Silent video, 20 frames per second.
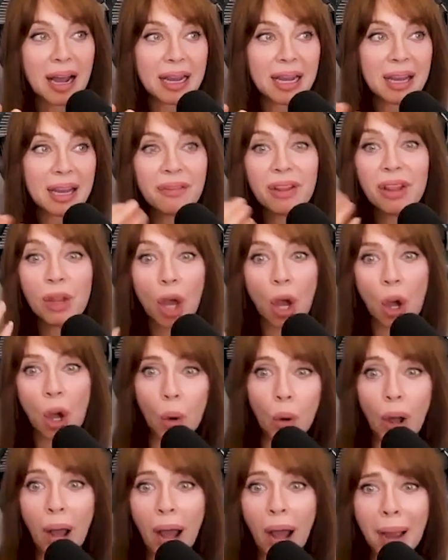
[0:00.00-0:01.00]
Even
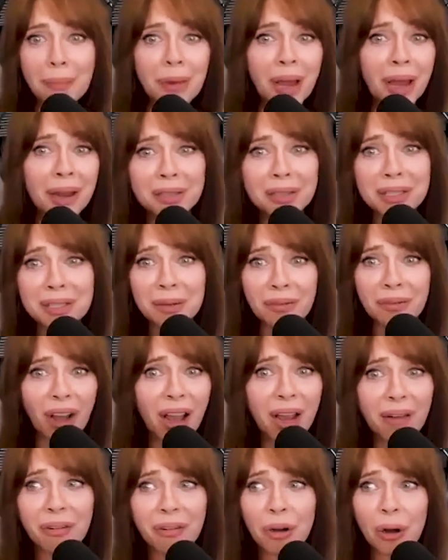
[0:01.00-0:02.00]
though I'm not a
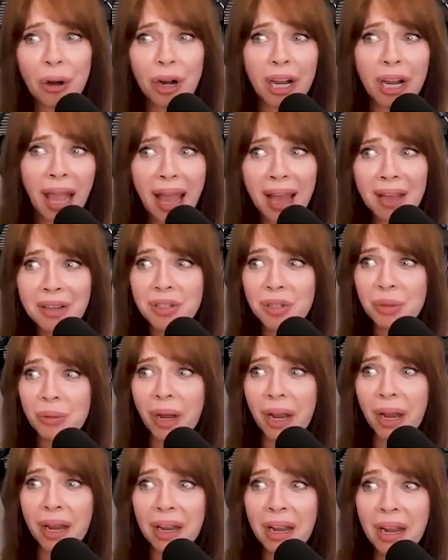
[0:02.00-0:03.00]
survivor or a
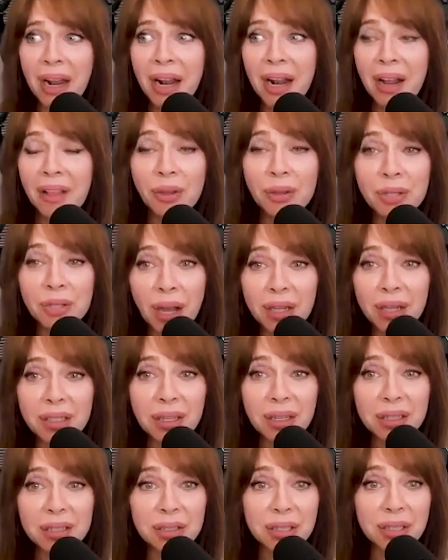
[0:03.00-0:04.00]
castaway, those hot
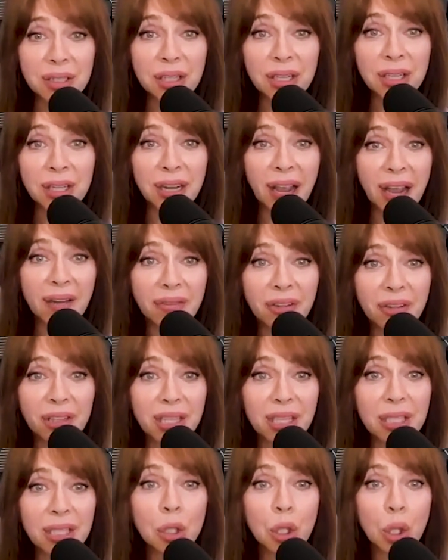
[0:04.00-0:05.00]
dogs look good.
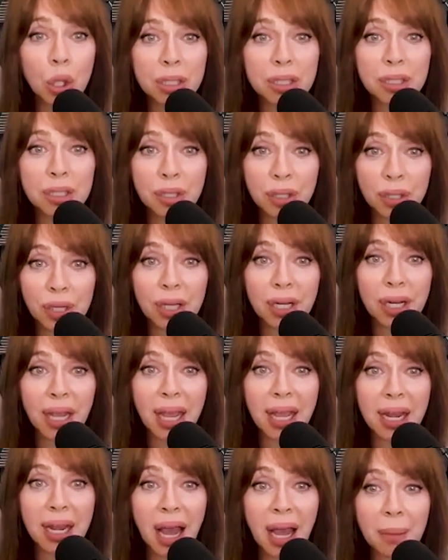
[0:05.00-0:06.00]
Everything looked good,
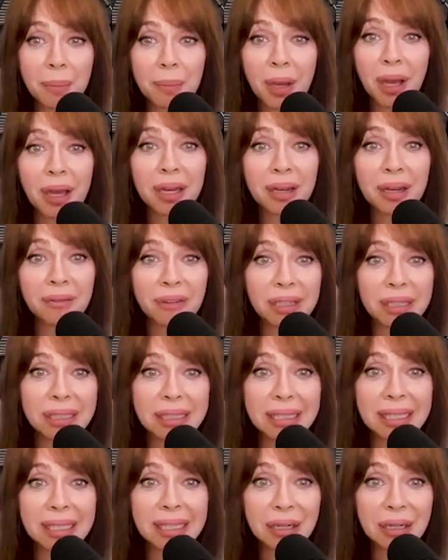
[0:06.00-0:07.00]
and I'm not
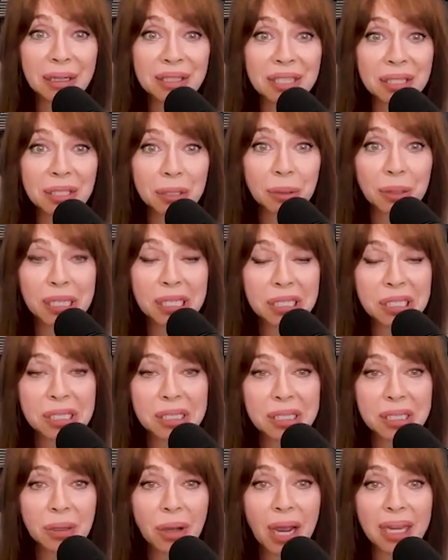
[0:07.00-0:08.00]
even in their
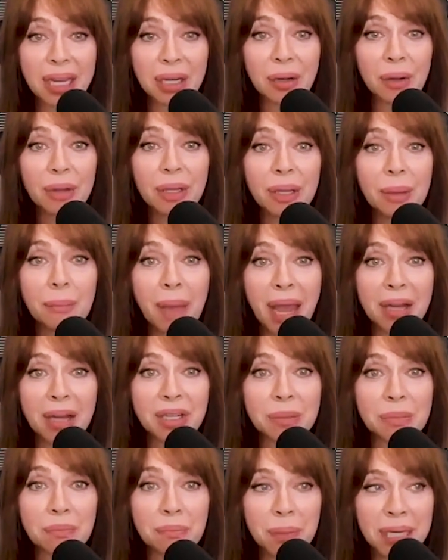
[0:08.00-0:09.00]
situation. So I can only
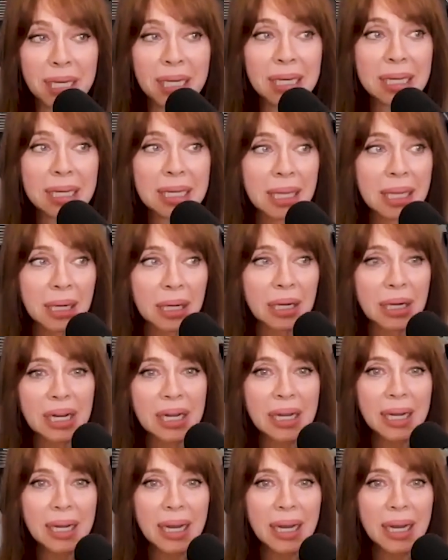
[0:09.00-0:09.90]
imagine being there.